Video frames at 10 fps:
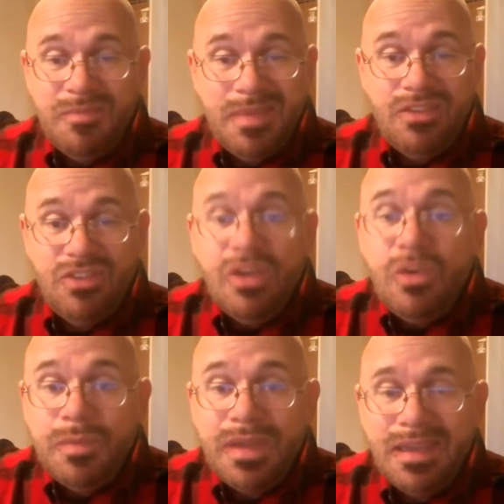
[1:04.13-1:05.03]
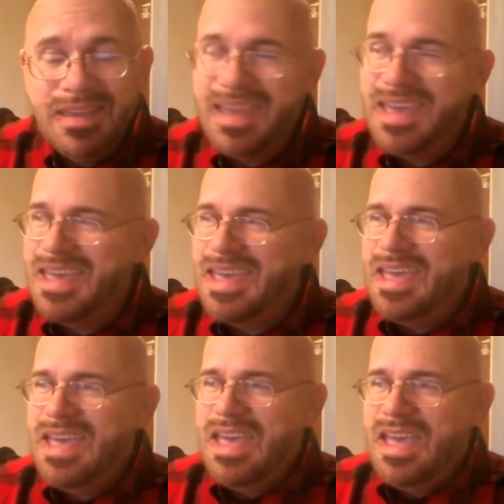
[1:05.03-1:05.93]
been duped,
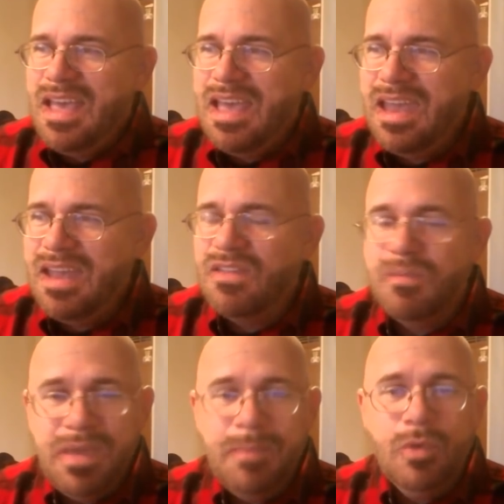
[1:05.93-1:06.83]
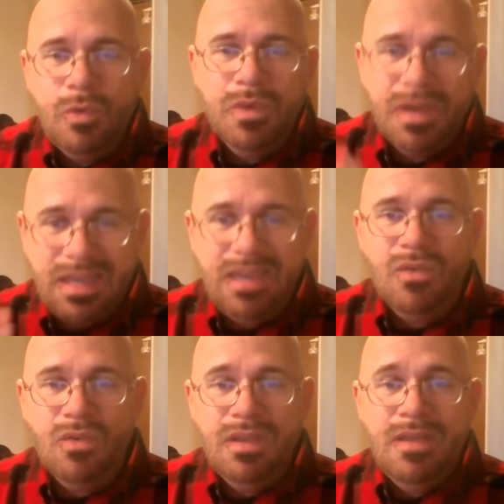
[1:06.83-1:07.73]
and the people who were
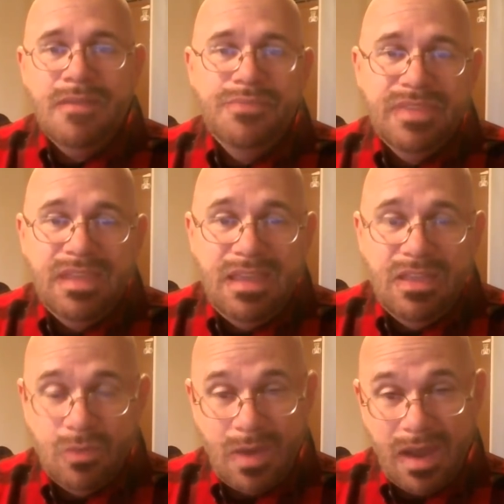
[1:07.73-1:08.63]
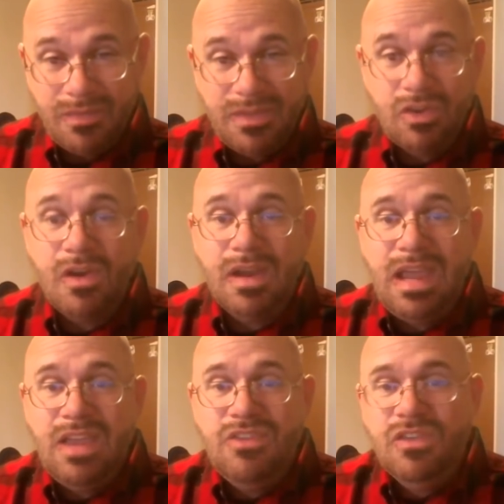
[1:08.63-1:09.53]
killed throughout the Dark
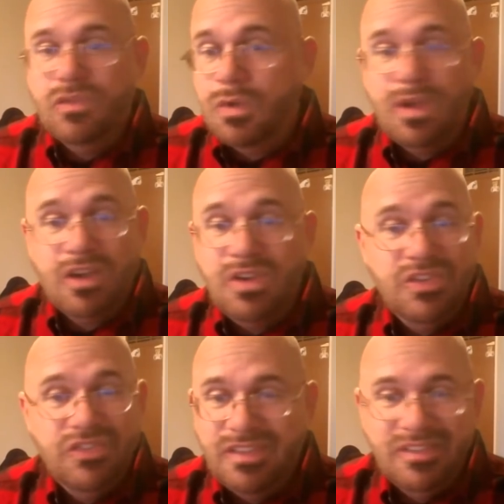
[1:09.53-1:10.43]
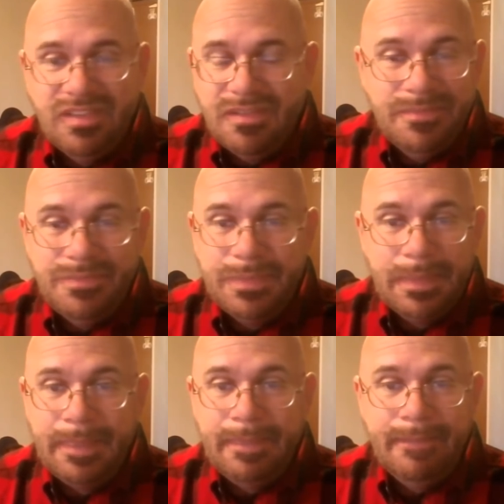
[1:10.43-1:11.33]
Ages were not Christians.
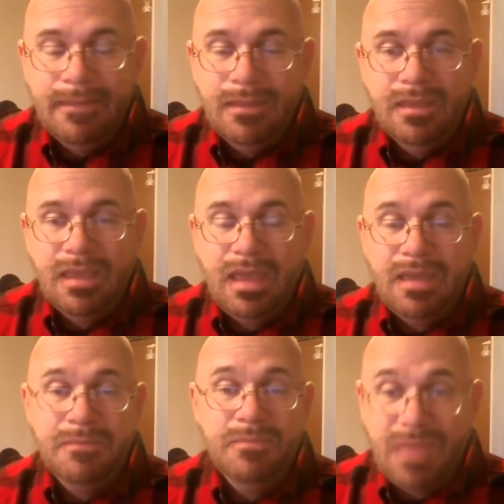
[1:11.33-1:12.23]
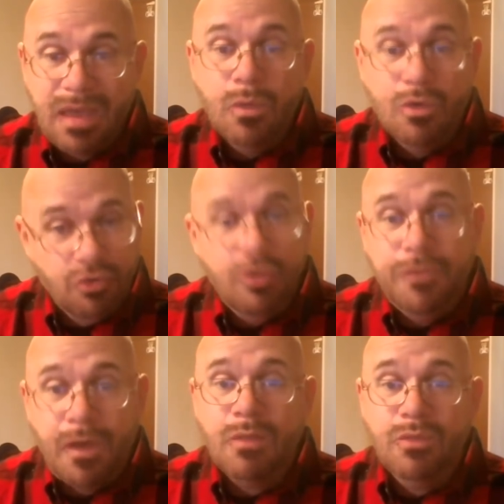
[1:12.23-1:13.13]
Okay? They were true
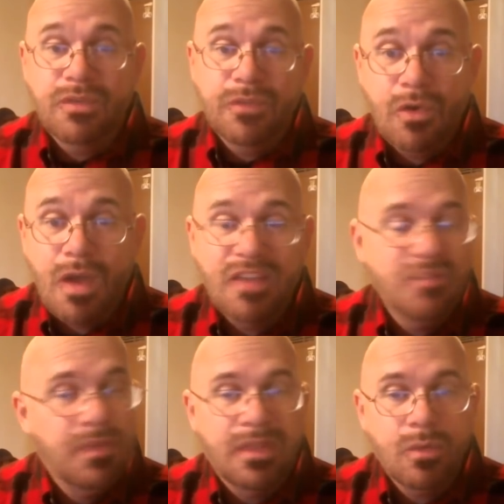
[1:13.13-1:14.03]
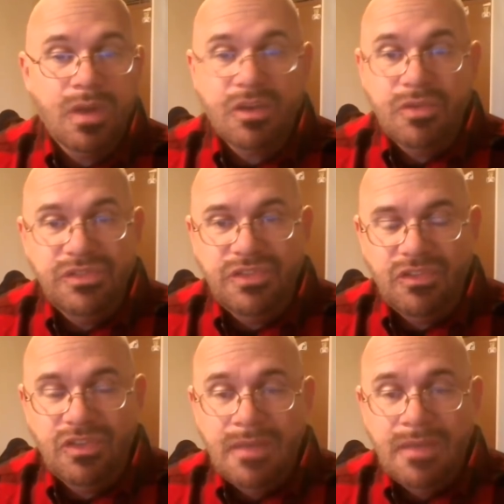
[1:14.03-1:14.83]
followers of Christ, but they were not Christians.